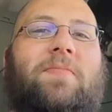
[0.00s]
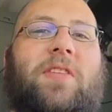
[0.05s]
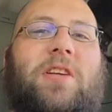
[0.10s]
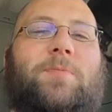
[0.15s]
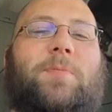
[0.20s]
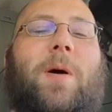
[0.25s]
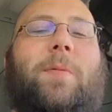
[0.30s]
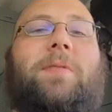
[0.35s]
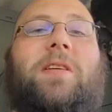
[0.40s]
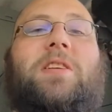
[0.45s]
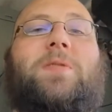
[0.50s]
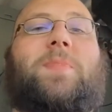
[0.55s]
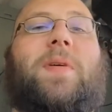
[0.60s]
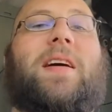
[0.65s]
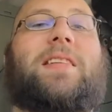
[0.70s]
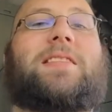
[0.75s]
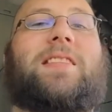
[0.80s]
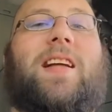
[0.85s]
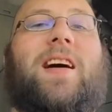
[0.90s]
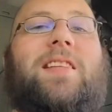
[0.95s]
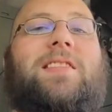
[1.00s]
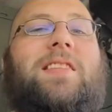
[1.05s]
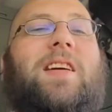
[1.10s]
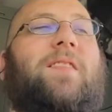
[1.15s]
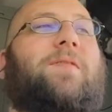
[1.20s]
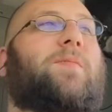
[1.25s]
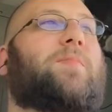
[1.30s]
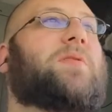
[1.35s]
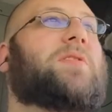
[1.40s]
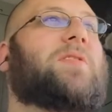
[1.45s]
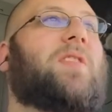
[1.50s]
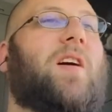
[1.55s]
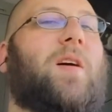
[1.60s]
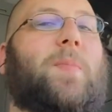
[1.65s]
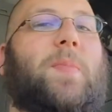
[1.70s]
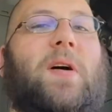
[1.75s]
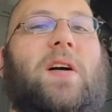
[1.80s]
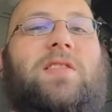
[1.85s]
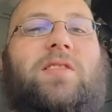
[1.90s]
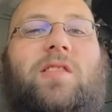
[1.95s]
This pumpkin spice latte from
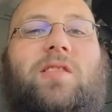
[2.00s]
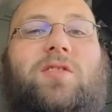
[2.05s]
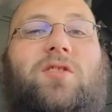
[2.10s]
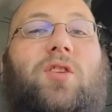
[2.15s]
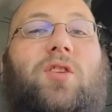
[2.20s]
Starbucks is